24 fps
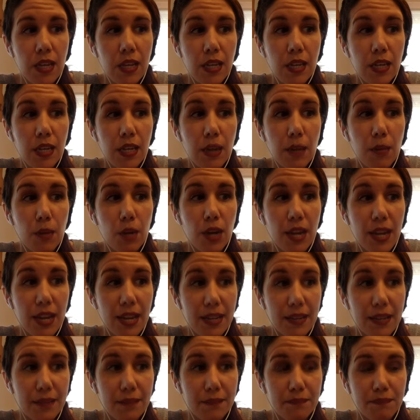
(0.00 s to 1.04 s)
Number
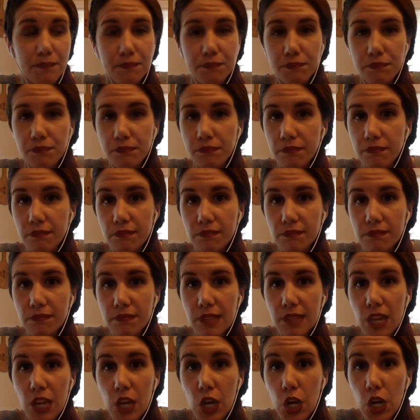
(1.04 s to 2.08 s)
eight,
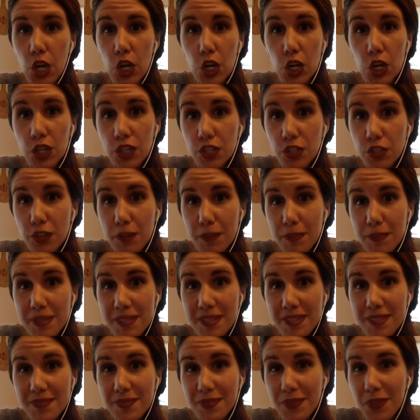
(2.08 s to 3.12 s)
all the trips,
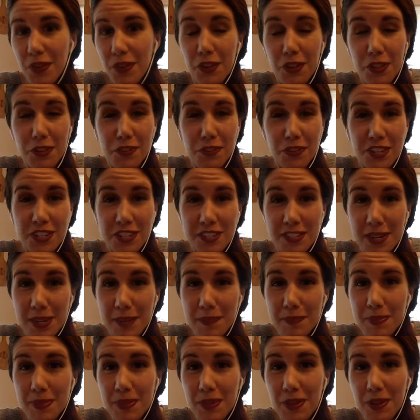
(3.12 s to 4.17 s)
all the free
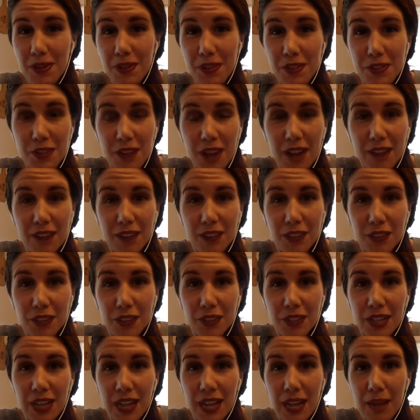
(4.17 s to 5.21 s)
trips, all the
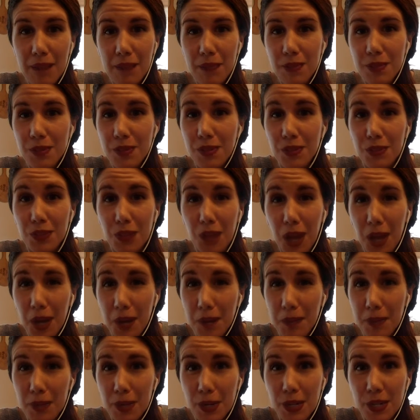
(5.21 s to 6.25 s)
travel. There's a lot
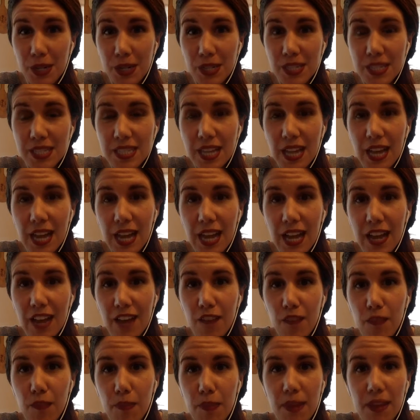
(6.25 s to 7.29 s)
of perks. I
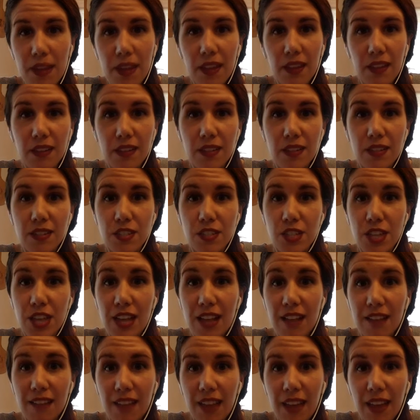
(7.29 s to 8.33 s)
have been to
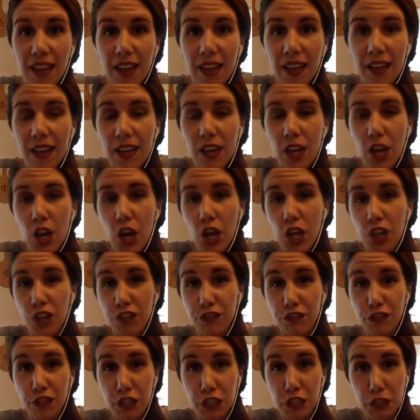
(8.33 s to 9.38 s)
LA on a
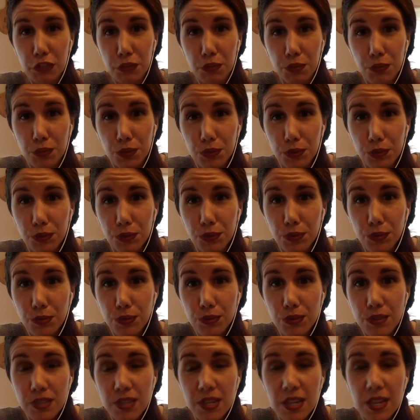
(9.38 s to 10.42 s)
free
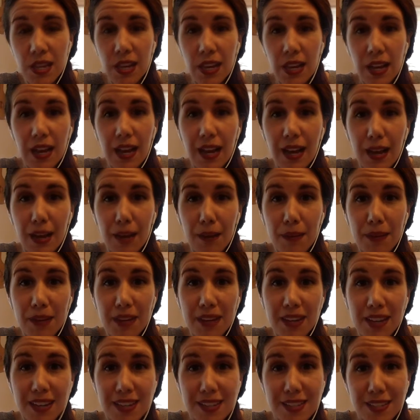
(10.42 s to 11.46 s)
cruise.
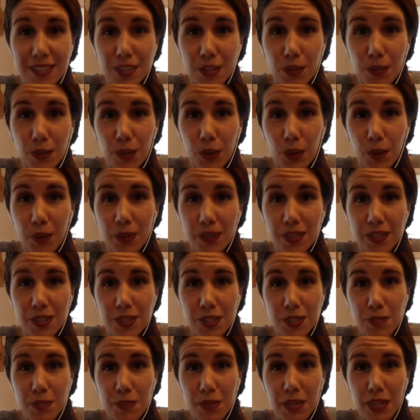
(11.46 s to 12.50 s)
Next year, we're going to the
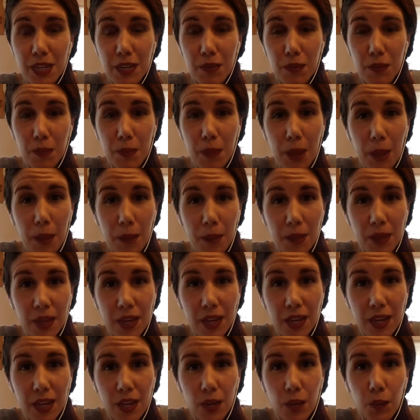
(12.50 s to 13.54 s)
Dominican
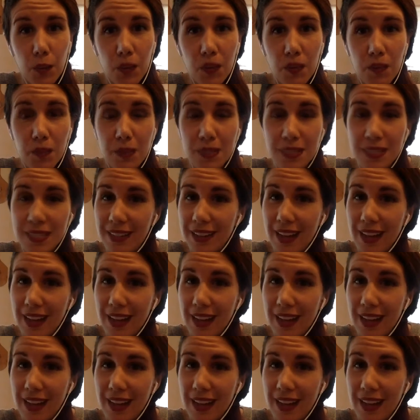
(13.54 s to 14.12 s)
Republic. We've been to